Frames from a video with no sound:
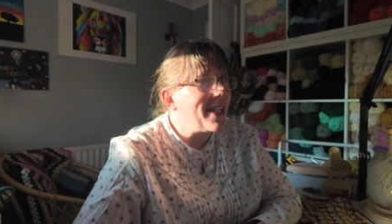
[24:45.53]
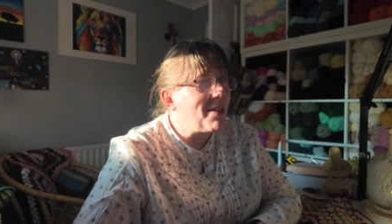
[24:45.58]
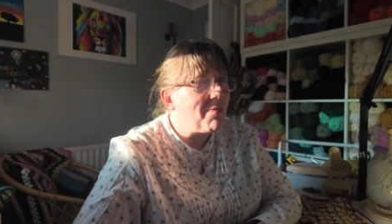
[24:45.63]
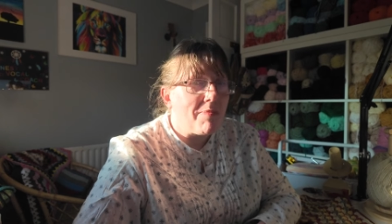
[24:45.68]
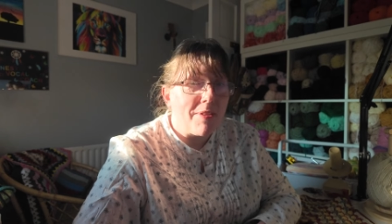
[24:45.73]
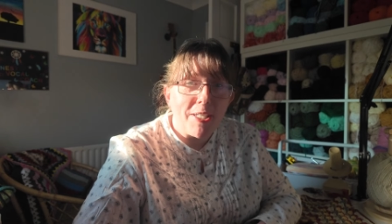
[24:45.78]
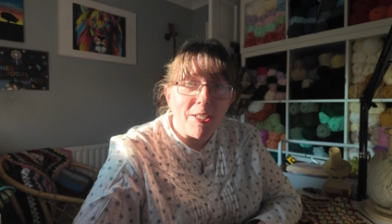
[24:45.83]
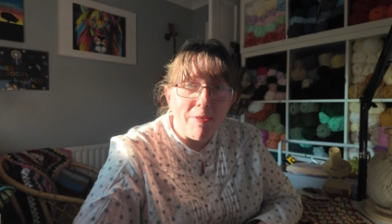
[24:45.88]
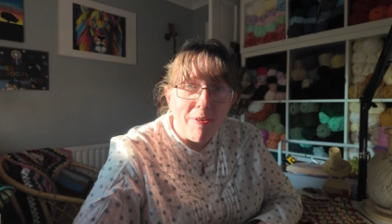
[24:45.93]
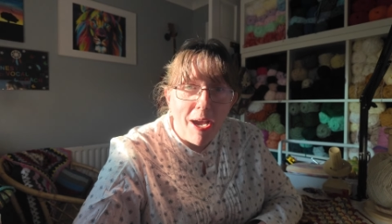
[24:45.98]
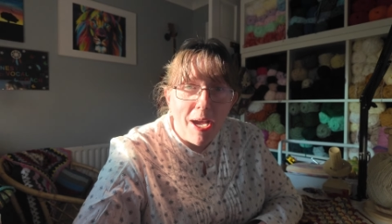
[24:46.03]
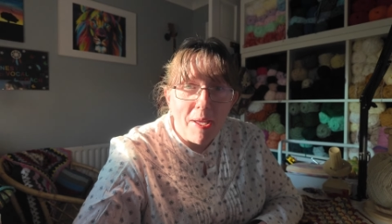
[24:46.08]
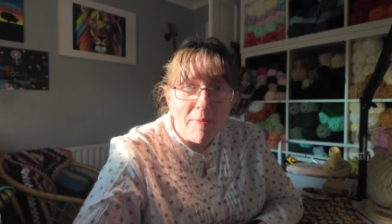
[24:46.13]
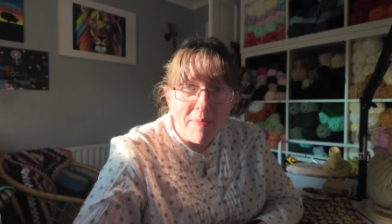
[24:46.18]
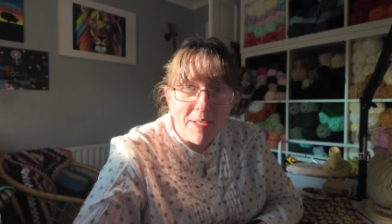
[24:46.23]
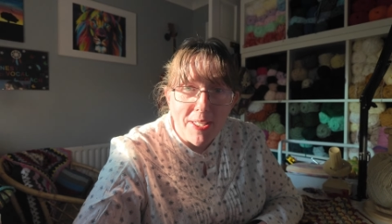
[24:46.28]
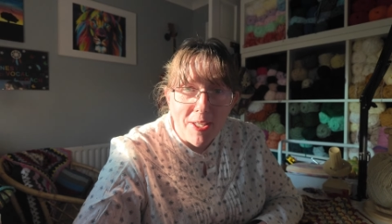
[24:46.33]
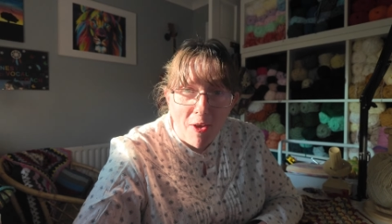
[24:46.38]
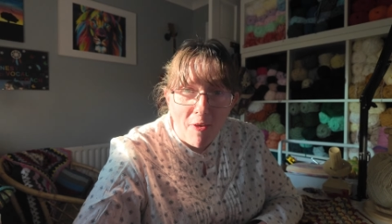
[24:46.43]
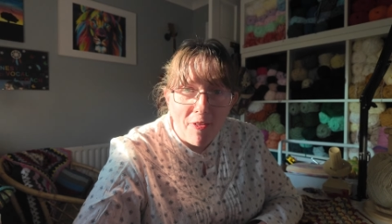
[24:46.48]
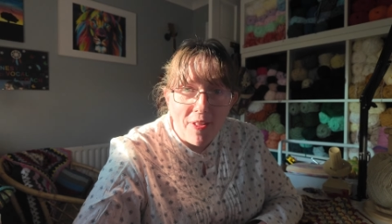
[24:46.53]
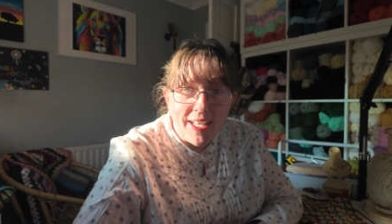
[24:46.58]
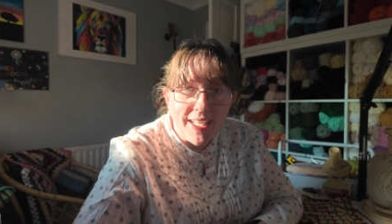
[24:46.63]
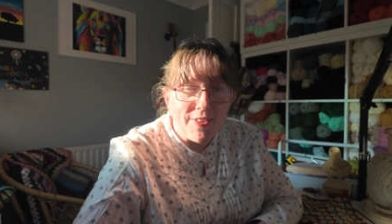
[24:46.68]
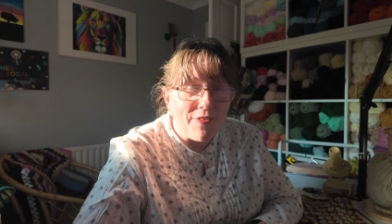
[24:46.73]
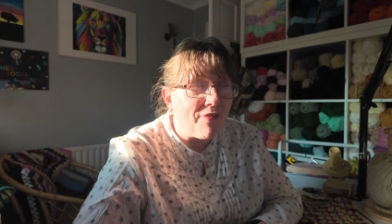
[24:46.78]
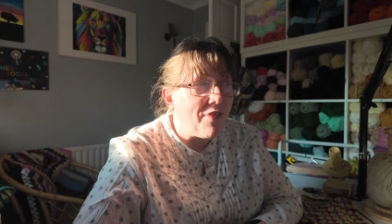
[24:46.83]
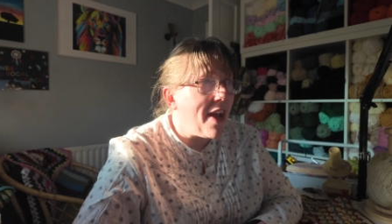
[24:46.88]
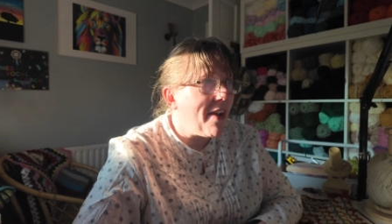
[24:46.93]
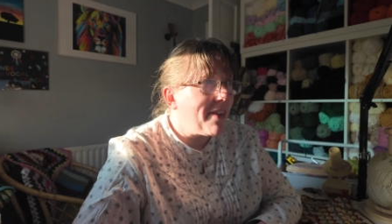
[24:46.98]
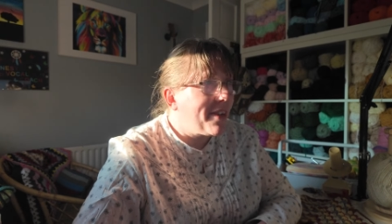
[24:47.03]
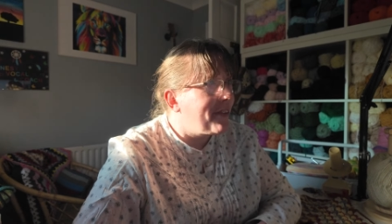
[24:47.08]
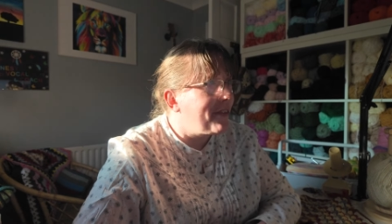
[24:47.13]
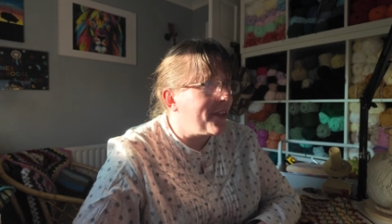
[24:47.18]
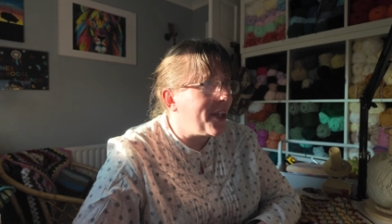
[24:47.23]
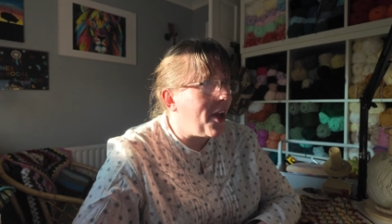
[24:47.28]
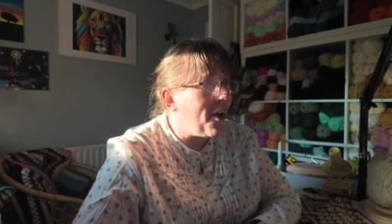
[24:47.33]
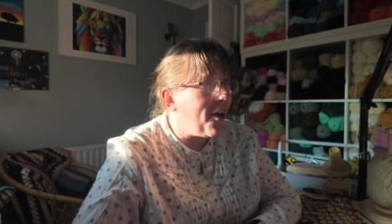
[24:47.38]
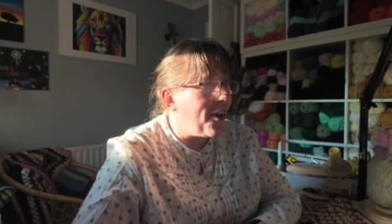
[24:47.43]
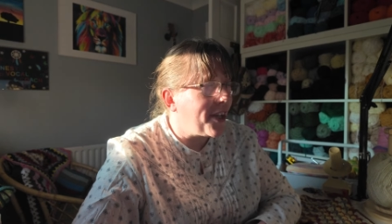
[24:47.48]
subscribers on this very
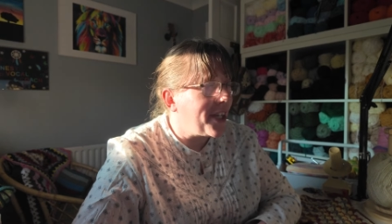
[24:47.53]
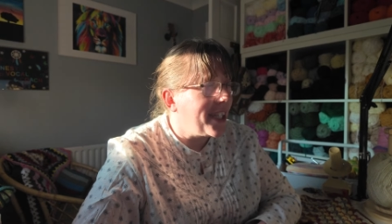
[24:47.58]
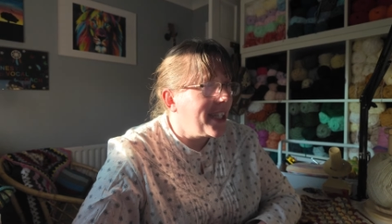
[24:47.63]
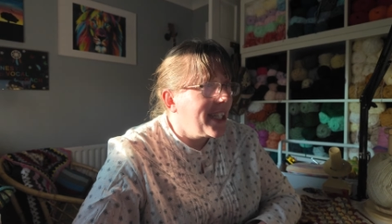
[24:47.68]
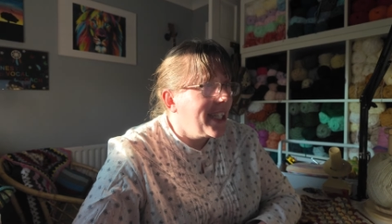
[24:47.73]
vlog,